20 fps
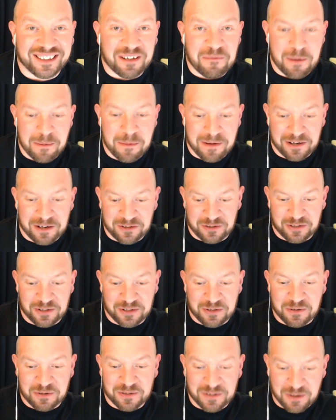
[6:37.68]
Maybe I
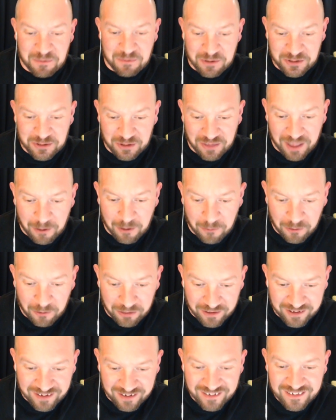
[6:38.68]
shouldn't go too much on that
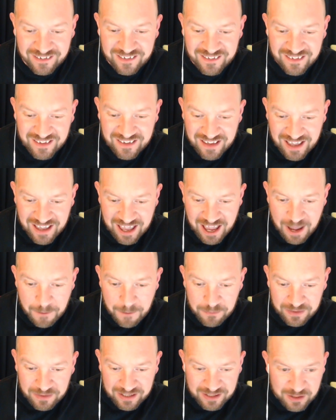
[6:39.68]
one
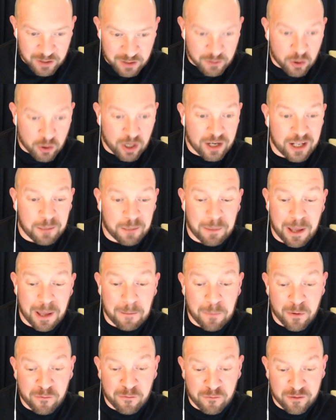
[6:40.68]
then. You got a little bit of
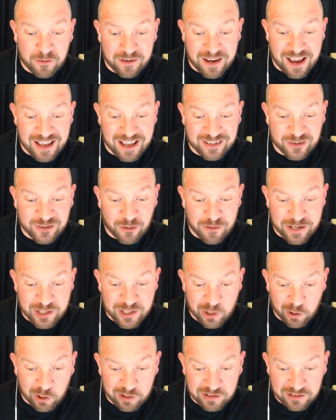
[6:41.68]
buffer in there. Sorry,
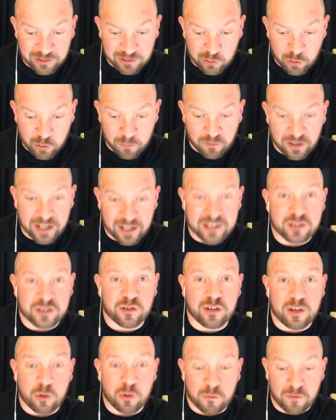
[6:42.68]
Todd. Hopefully it's
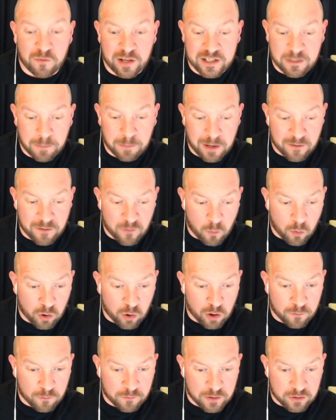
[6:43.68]
not. Hopefully it's a bit of a
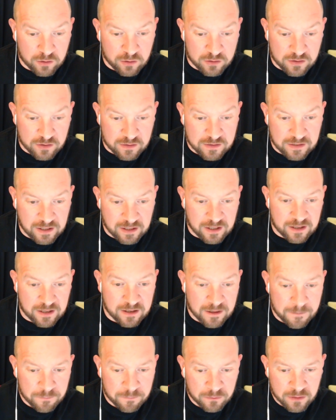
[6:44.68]
one-off and it
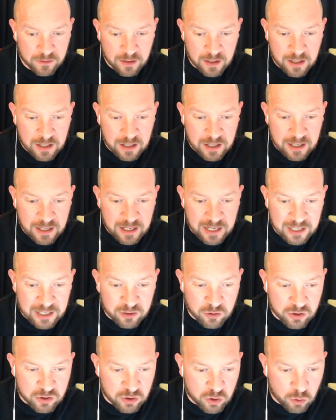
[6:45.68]

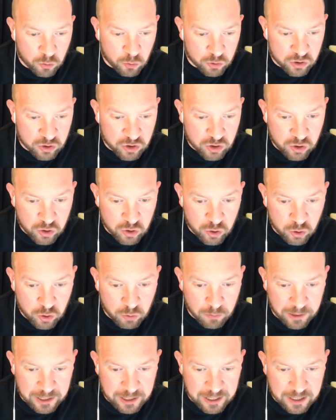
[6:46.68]
doesn't cause too
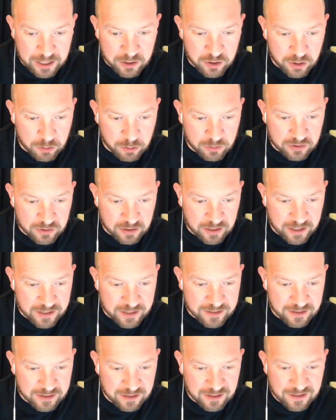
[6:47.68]
many issues
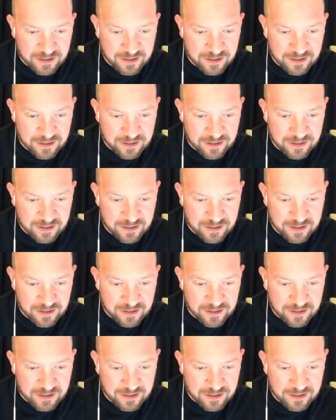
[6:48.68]
tonight.